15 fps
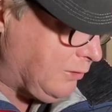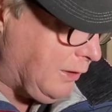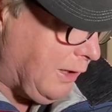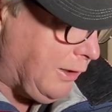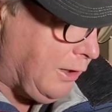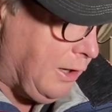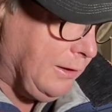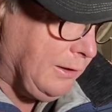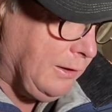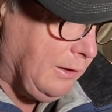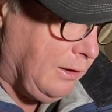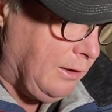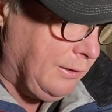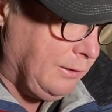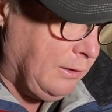that
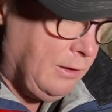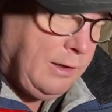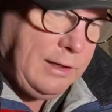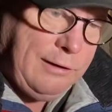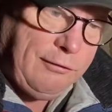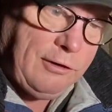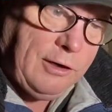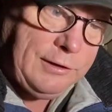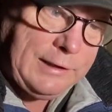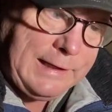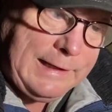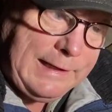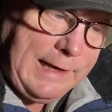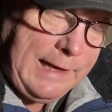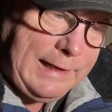on even on the
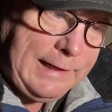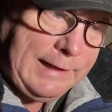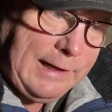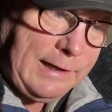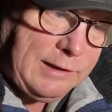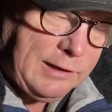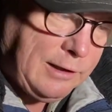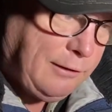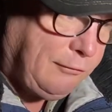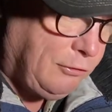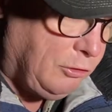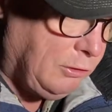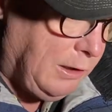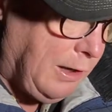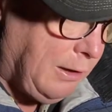Canadian I did of
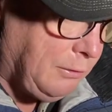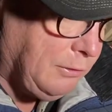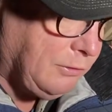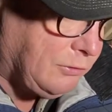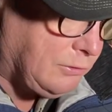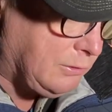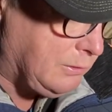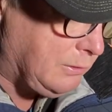old Howard's